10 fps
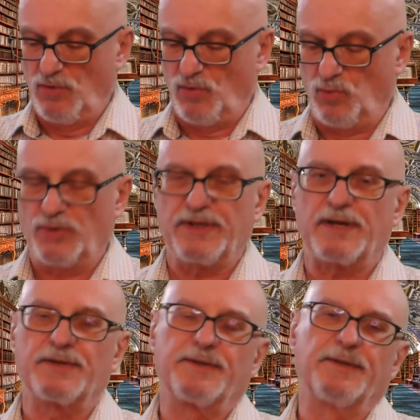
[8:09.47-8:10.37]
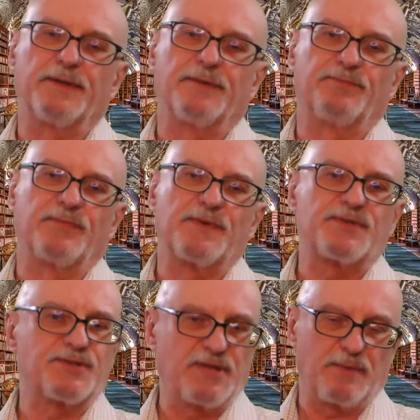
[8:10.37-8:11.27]
What are the
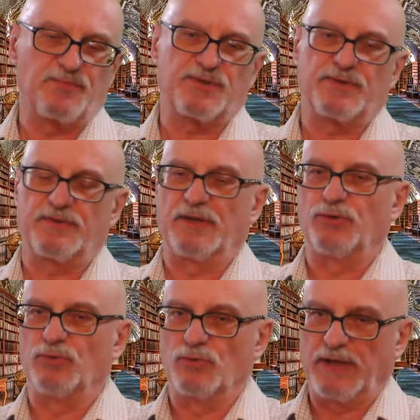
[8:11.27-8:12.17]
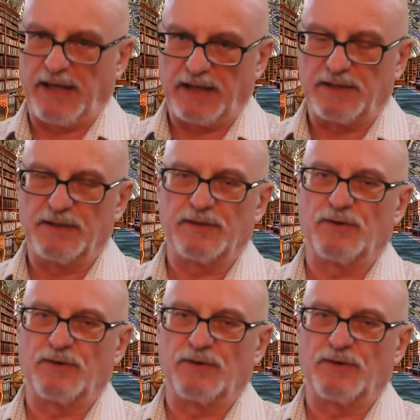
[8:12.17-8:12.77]
steps that you can